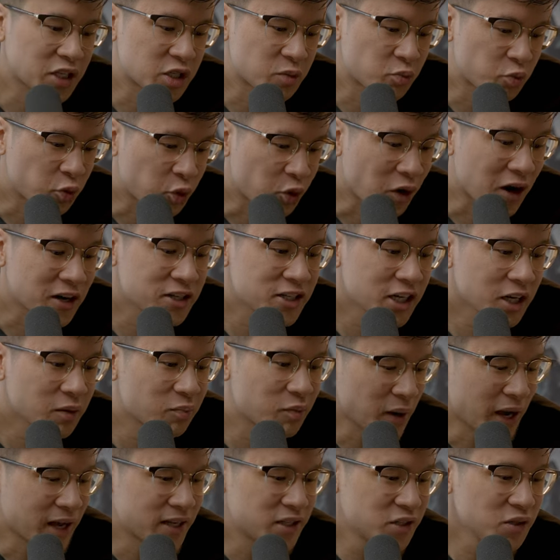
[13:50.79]
this project,
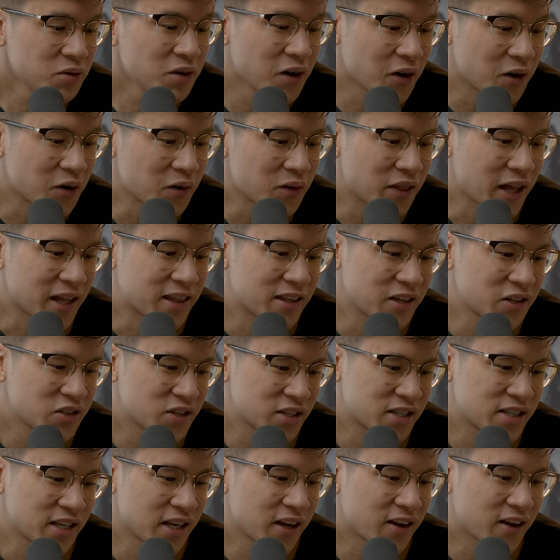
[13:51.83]
but I do know that there's
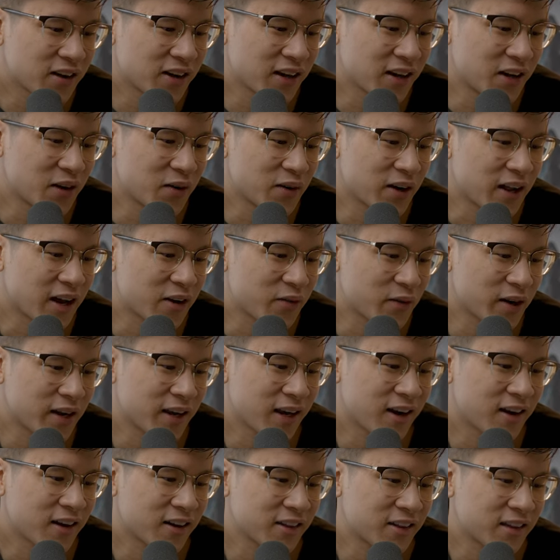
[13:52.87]
this thing going on, right,
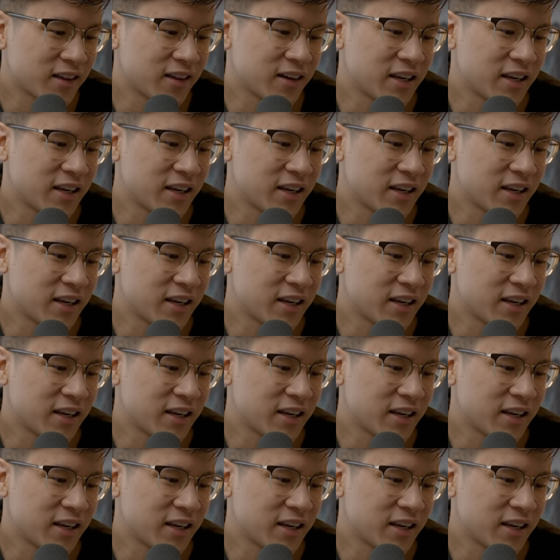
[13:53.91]
called